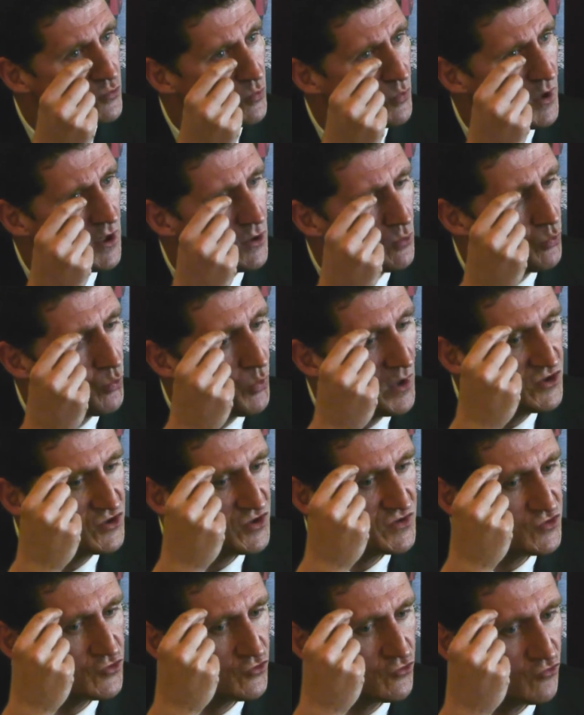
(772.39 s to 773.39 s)
where
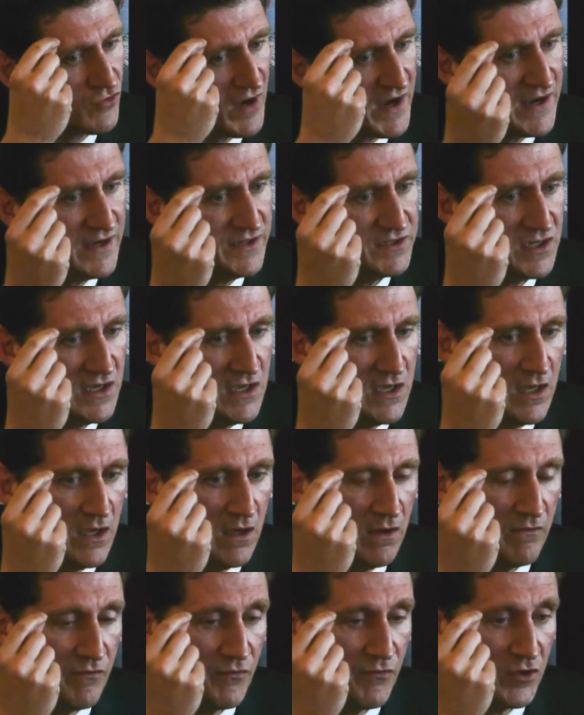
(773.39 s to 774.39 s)
just trade
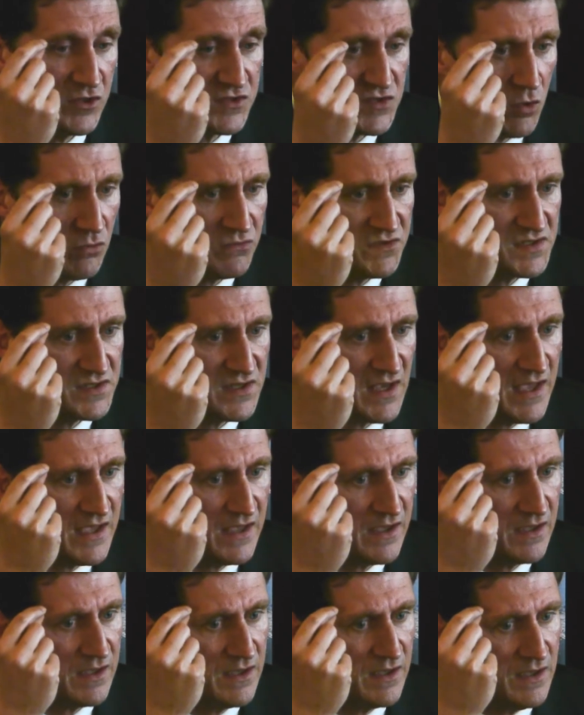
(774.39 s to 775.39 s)
for its own
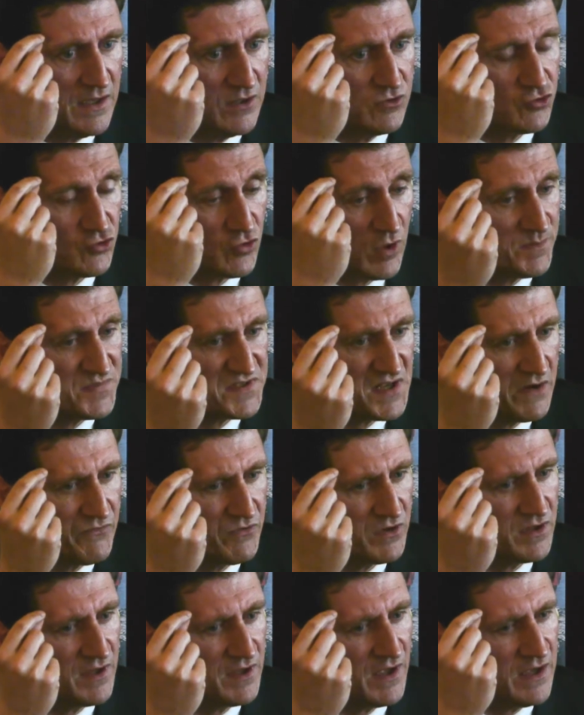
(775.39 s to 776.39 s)
sake trumps
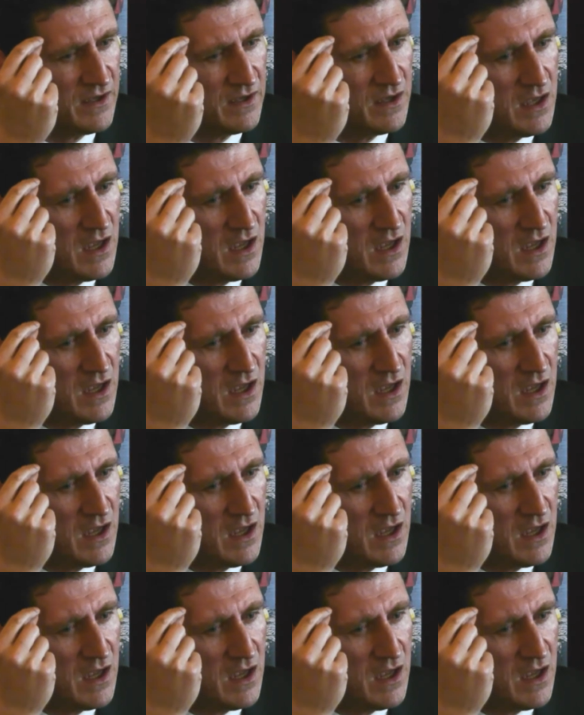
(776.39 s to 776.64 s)
everything,